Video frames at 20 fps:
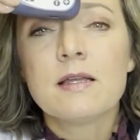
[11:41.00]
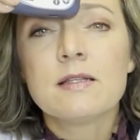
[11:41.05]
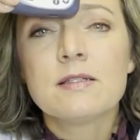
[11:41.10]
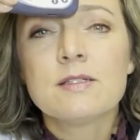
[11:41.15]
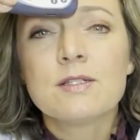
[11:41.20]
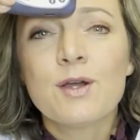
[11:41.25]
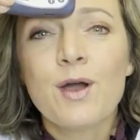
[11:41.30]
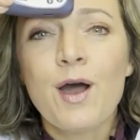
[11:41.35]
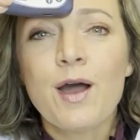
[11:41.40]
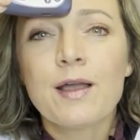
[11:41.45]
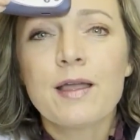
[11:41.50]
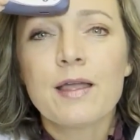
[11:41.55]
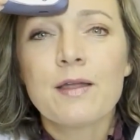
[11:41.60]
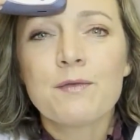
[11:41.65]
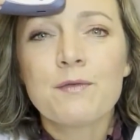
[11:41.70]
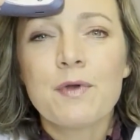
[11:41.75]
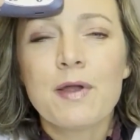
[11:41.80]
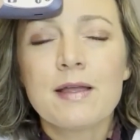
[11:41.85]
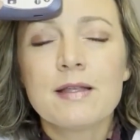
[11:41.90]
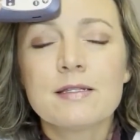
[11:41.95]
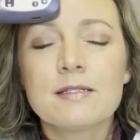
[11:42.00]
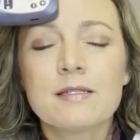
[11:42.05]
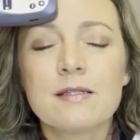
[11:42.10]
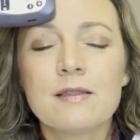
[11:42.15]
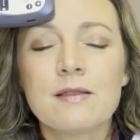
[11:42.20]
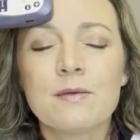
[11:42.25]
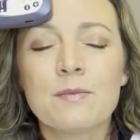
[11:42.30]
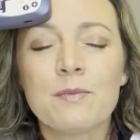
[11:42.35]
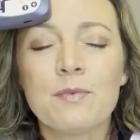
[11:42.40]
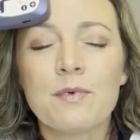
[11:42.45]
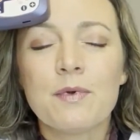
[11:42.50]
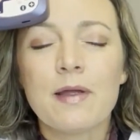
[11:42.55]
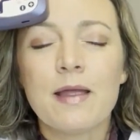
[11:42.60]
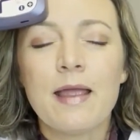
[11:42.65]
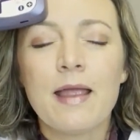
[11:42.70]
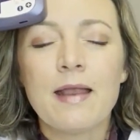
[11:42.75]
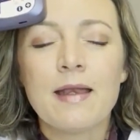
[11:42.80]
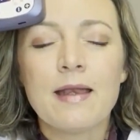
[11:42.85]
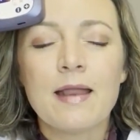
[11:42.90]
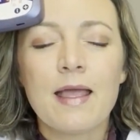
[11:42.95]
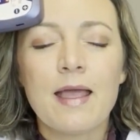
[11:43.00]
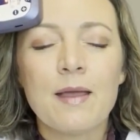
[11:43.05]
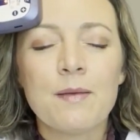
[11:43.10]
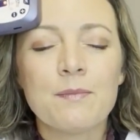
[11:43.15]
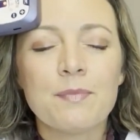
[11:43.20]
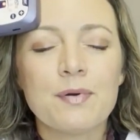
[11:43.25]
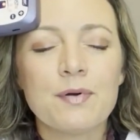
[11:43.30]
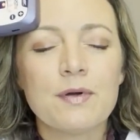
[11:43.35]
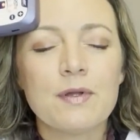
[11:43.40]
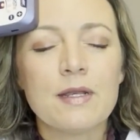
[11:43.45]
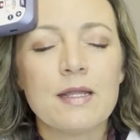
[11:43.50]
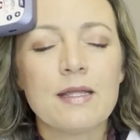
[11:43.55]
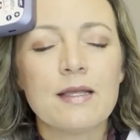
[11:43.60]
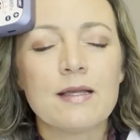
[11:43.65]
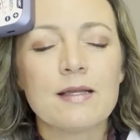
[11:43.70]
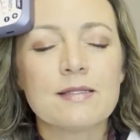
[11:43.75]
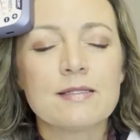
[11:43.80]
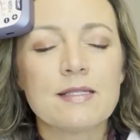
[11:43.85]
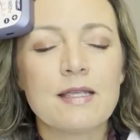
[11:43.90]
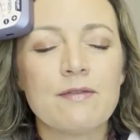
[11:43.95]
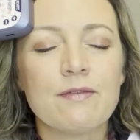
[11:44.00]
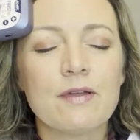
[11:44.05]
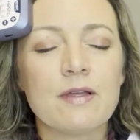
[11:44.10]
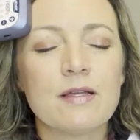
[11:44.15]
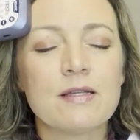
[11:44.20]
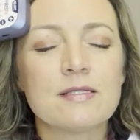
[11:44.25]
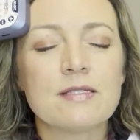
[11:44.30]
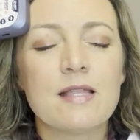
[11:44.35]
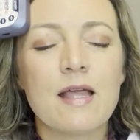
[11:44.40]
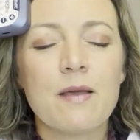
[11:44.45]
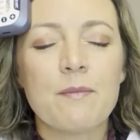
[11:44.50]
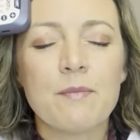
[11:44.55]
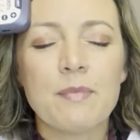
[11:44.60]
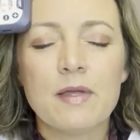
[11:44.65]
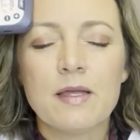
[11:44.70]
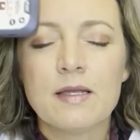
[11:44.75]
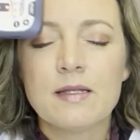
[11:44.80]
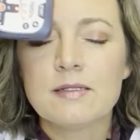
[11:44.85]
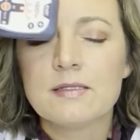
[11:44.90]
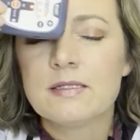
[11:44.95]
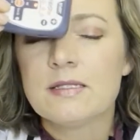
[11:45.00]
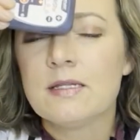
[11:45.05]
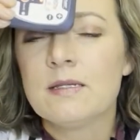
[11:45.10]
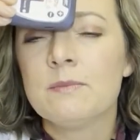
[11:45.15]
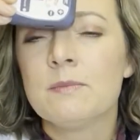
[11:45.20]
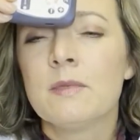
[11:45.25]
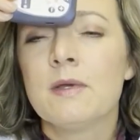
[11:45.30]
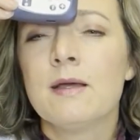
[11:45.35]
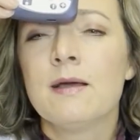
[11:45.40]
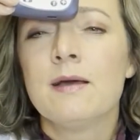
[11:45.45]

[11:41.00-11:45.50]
talking right to the brain and giving us that big deep